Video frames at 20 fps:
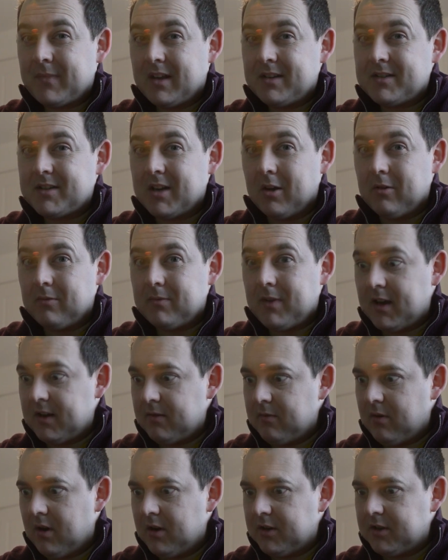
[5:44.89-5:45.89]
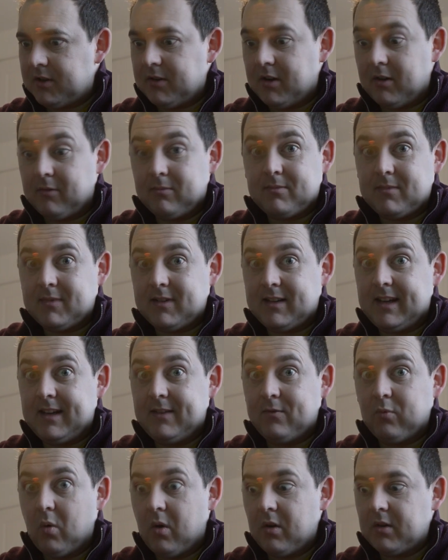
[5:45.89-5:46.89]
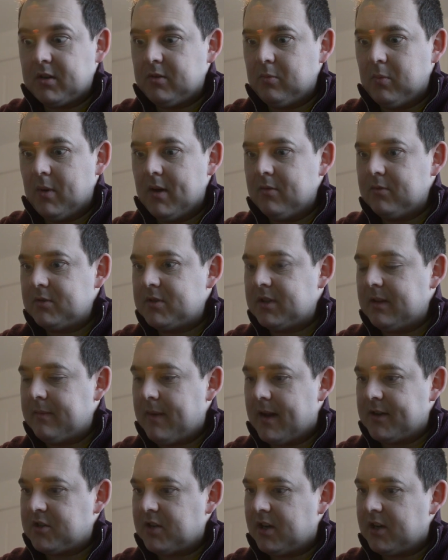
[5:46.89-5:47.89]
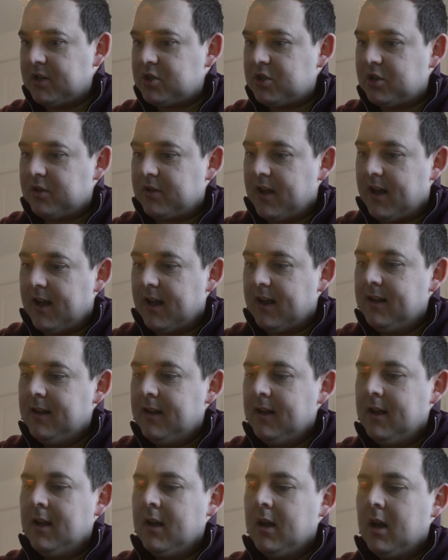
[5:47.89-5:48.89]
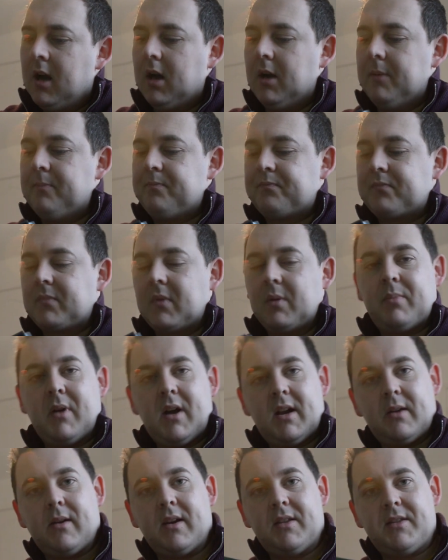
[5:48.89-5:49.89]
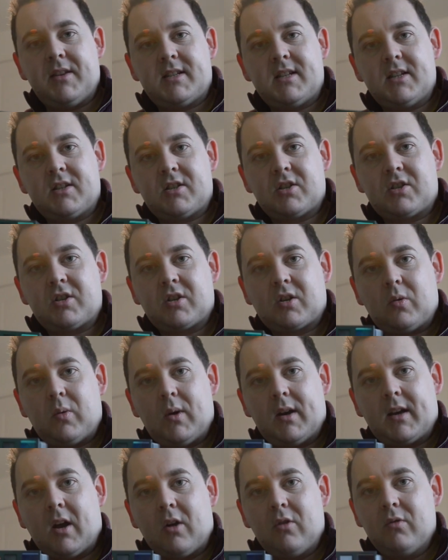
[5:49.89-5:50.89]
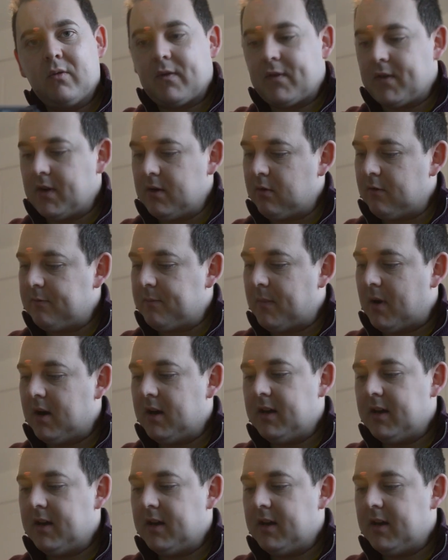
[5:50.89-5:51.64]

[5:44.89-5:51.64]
So there you are, leave what you will to the imagination there. But anyway, this is just a quick overview of